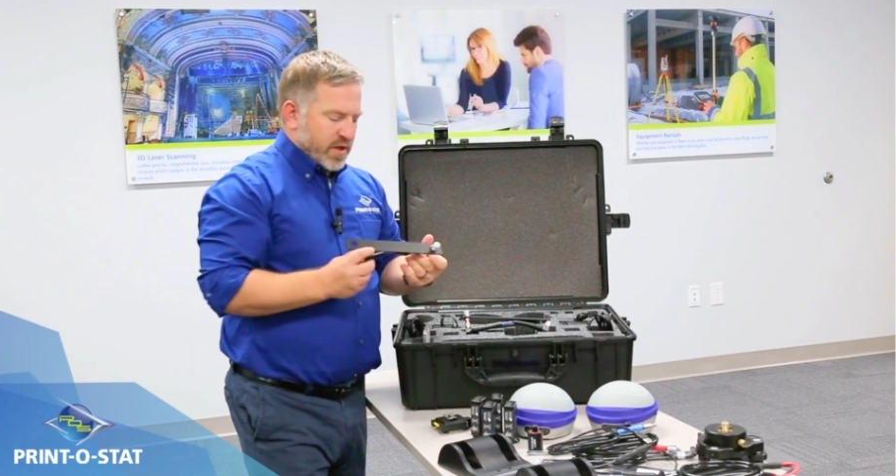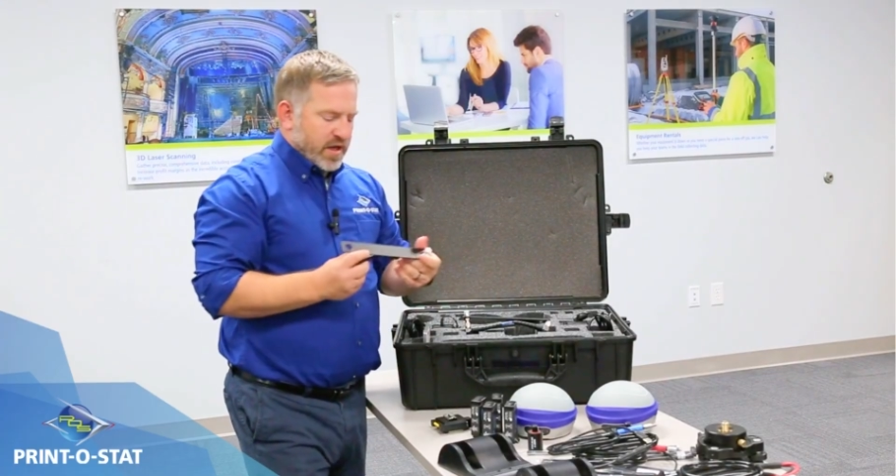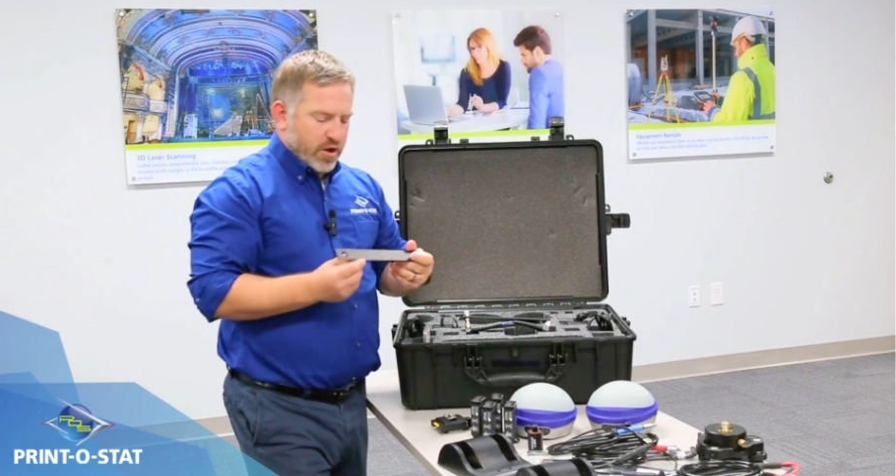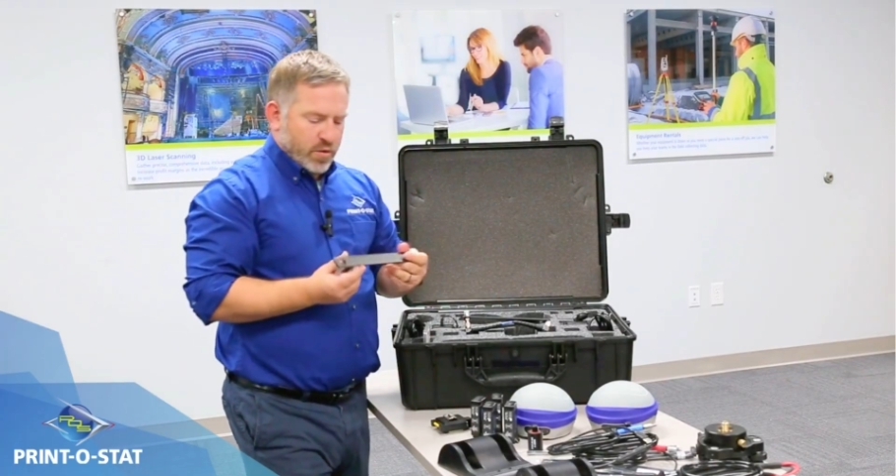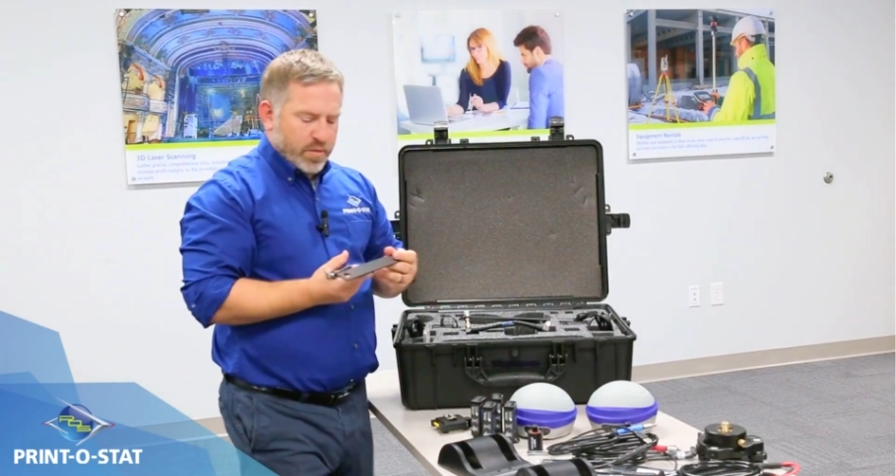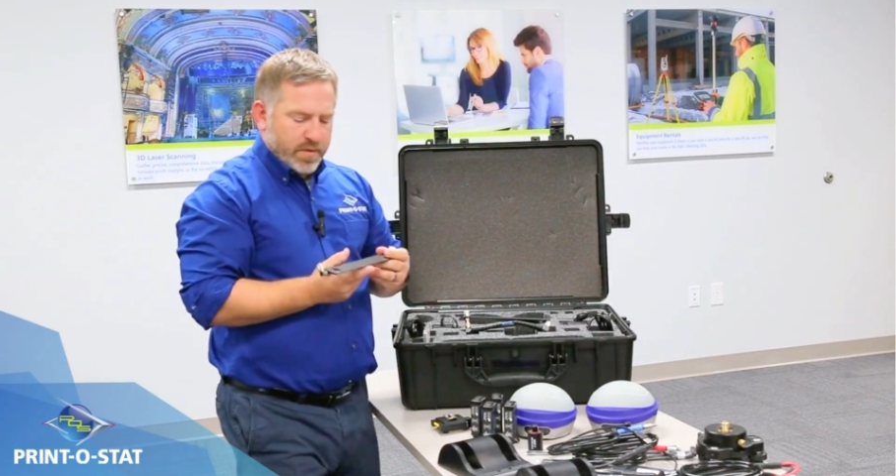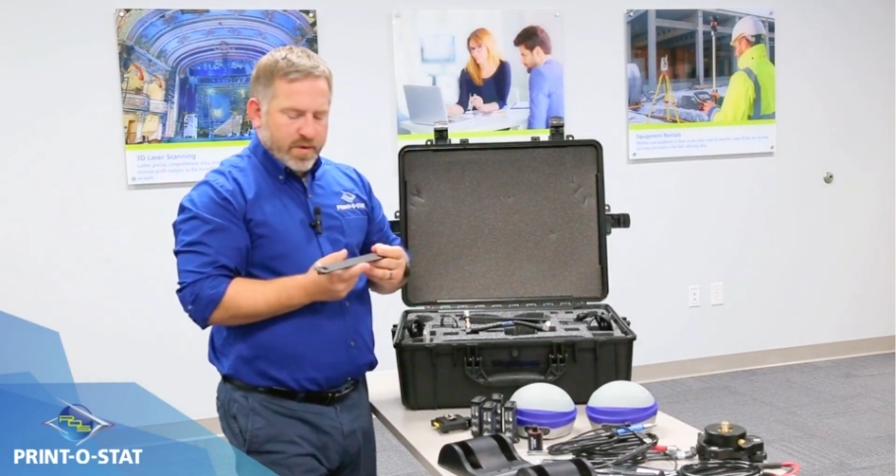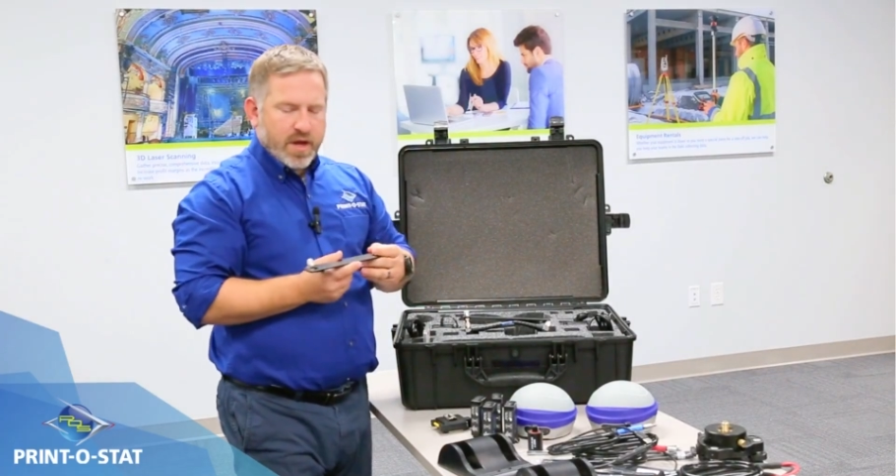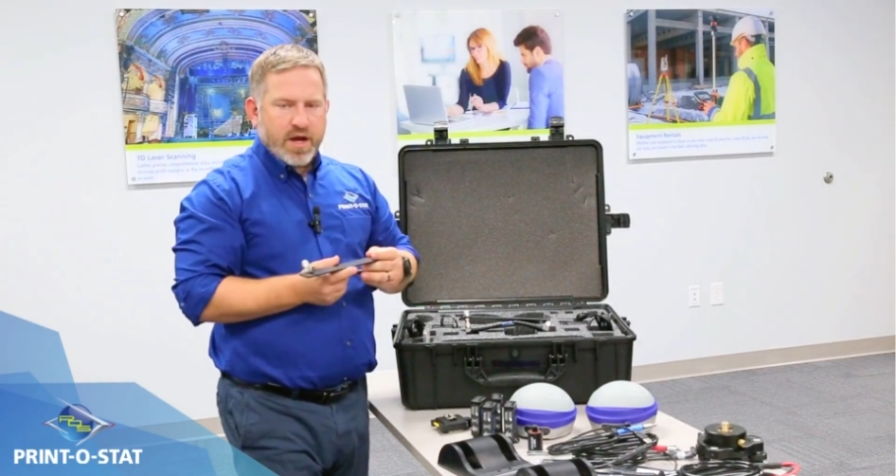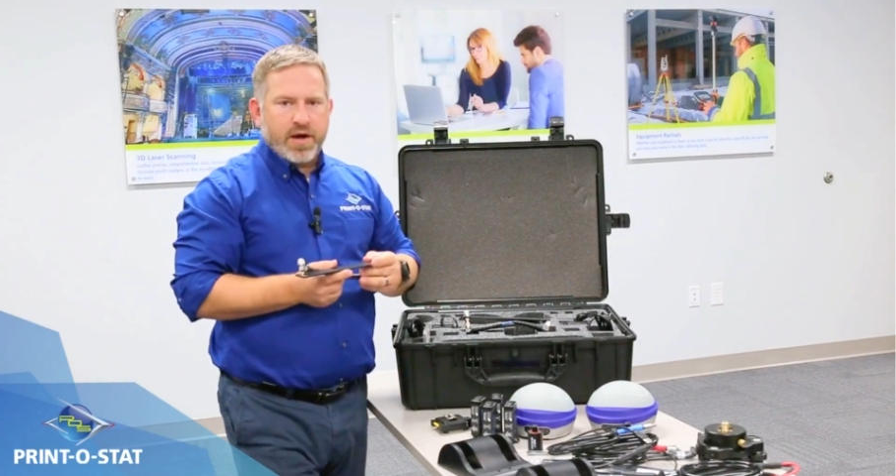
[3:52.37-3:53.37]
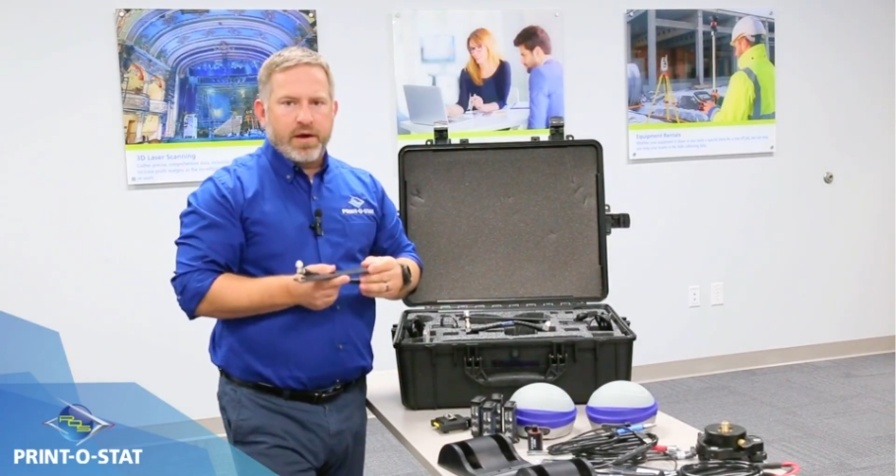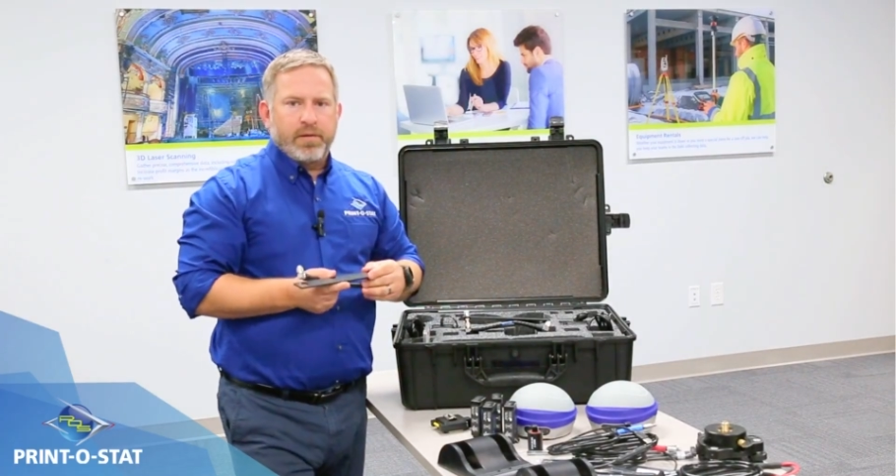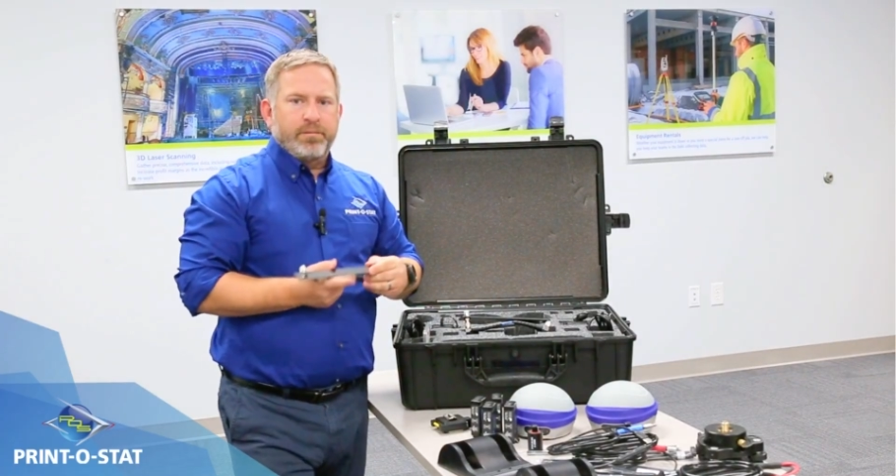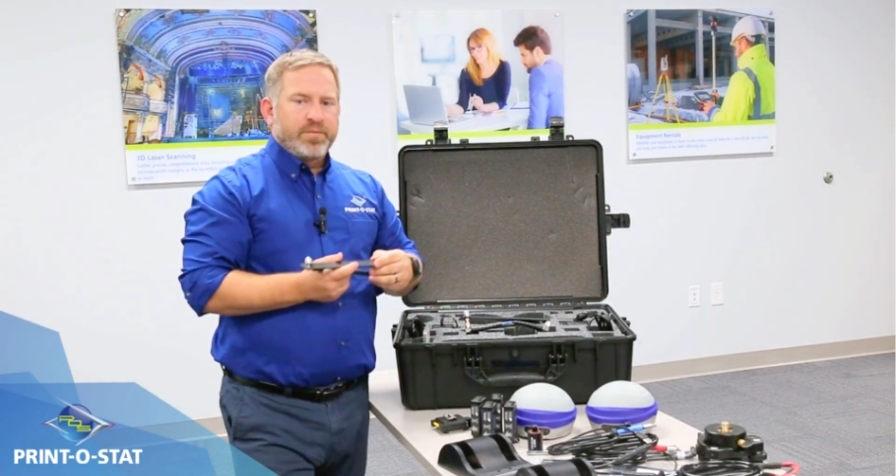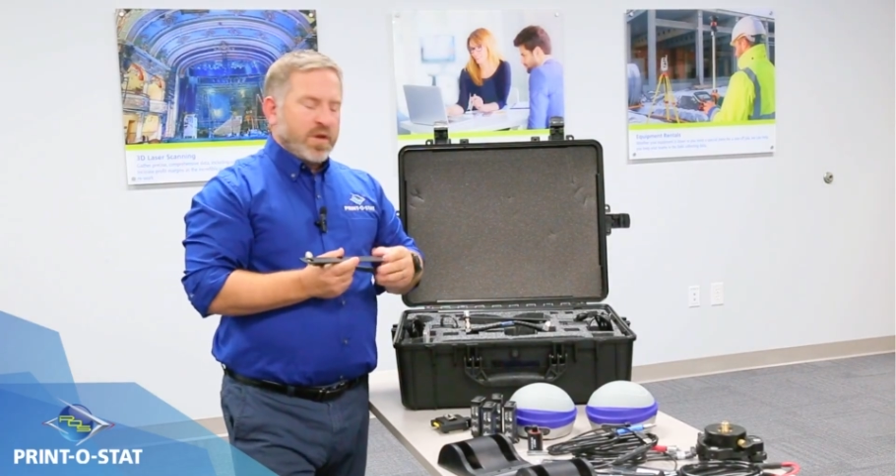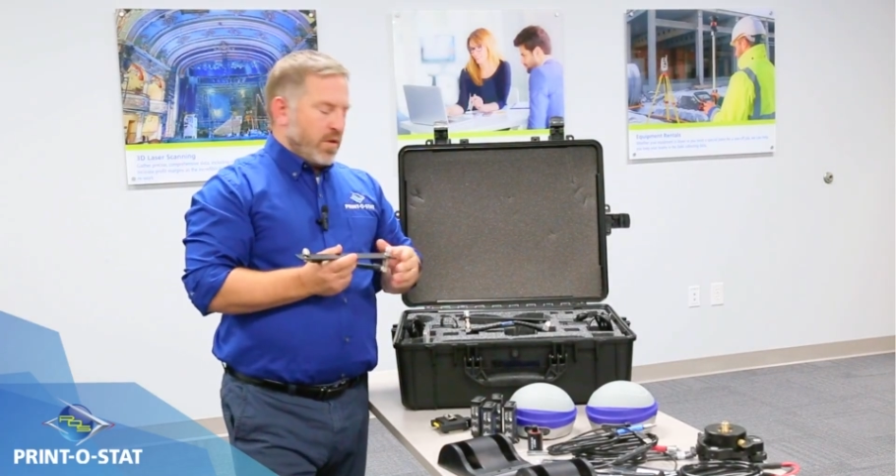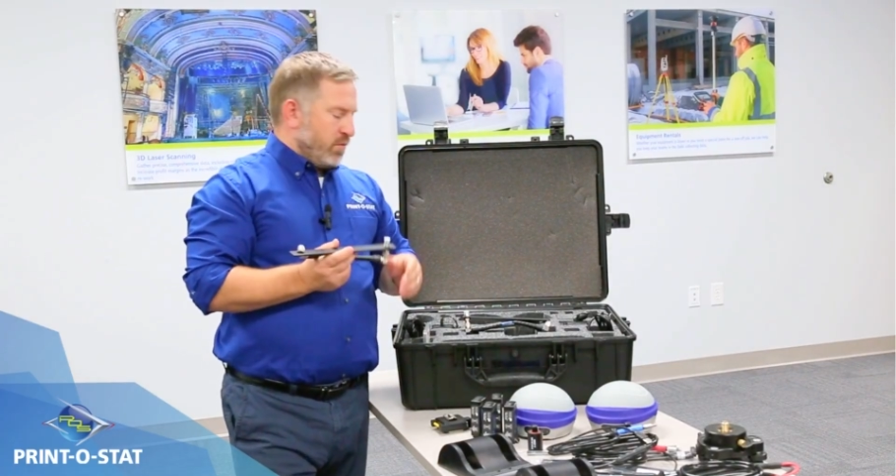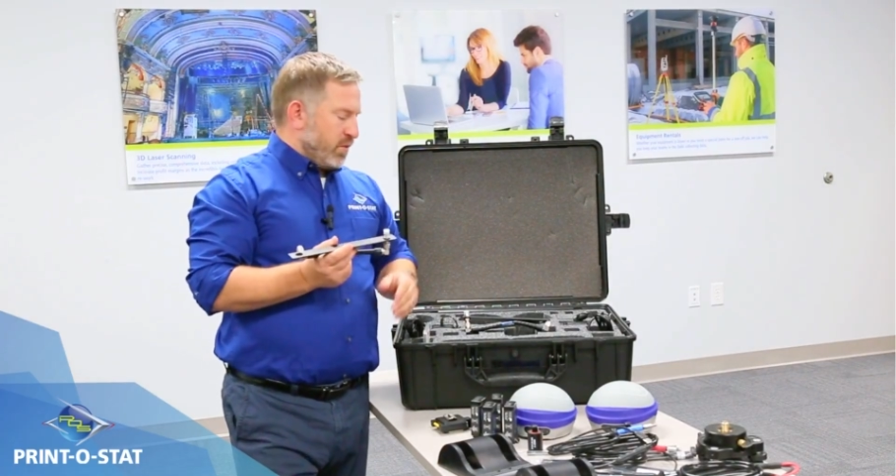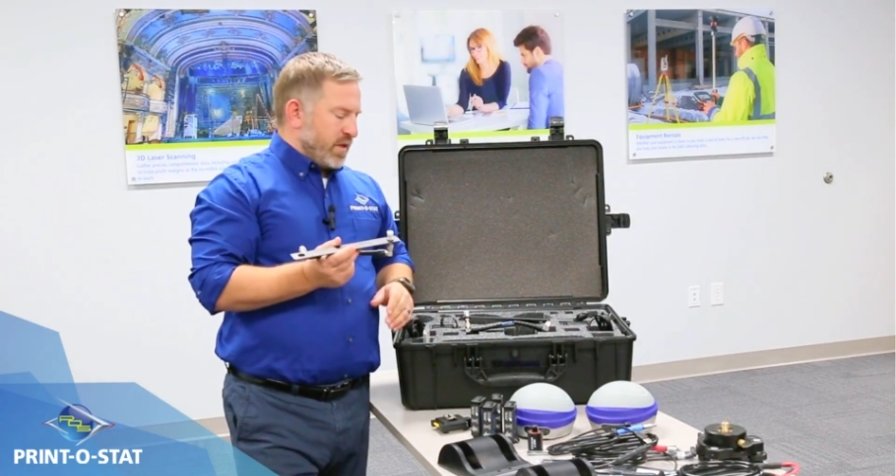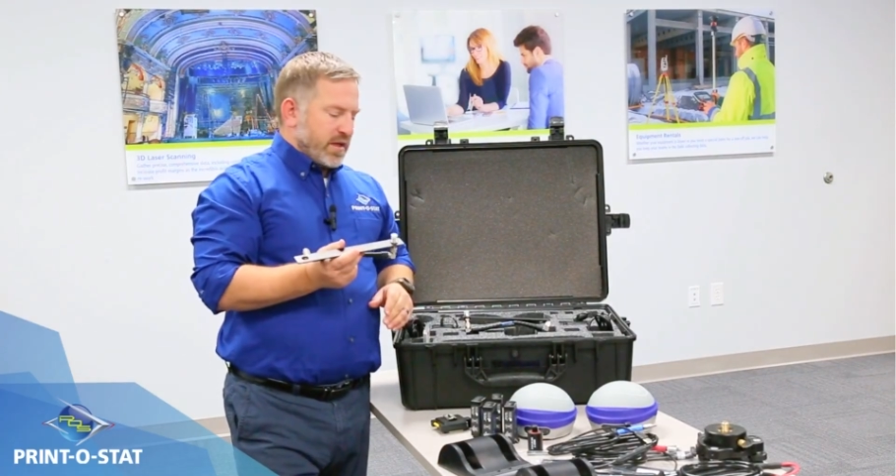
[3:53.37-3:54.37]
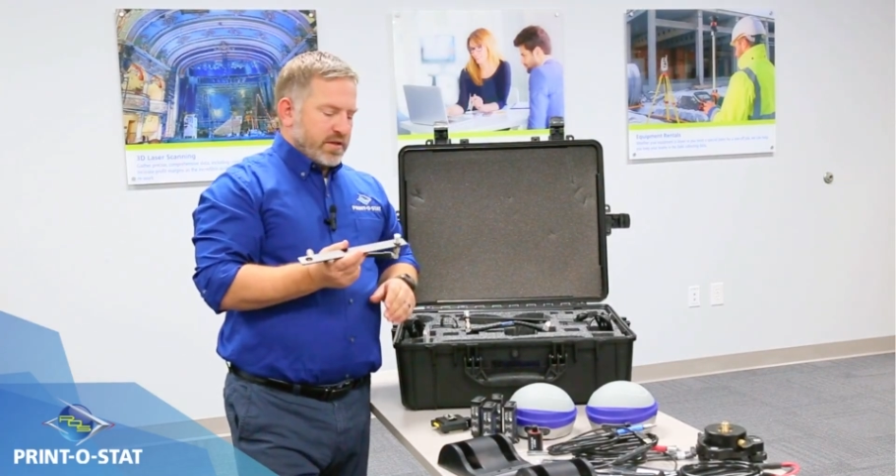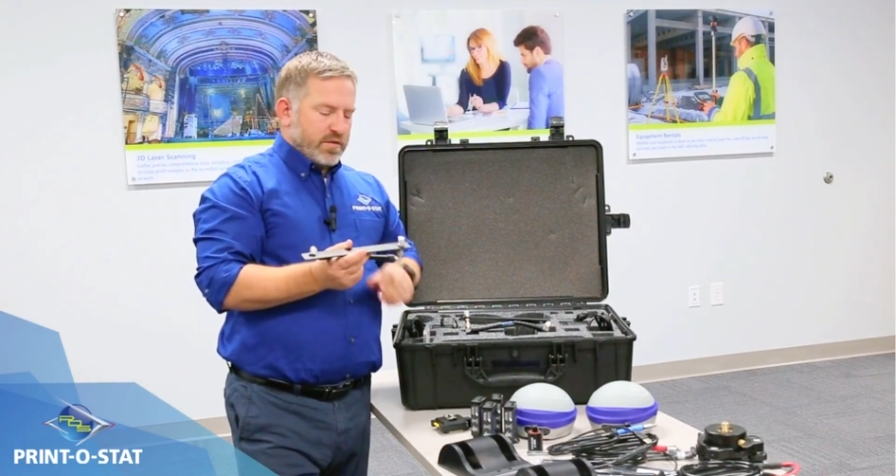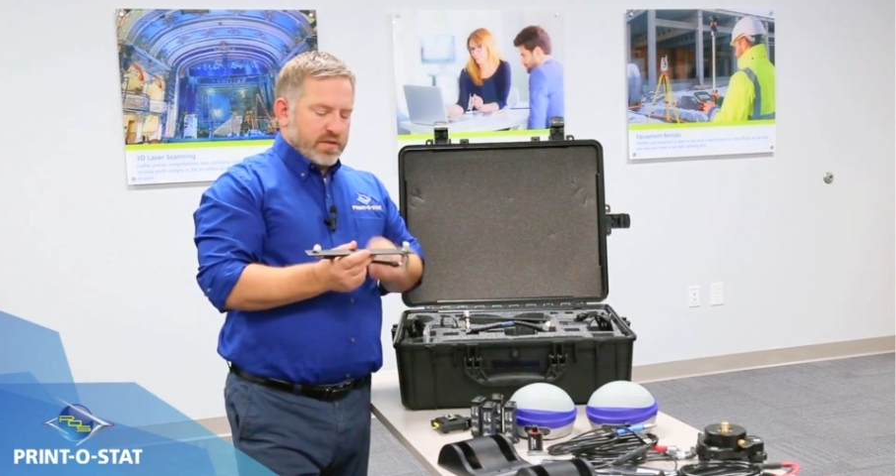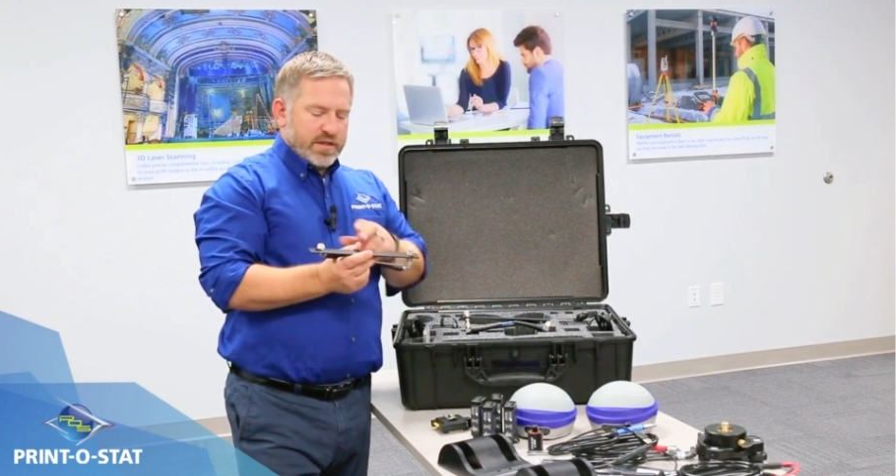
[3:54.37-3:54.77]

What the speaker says: big help. What we can do,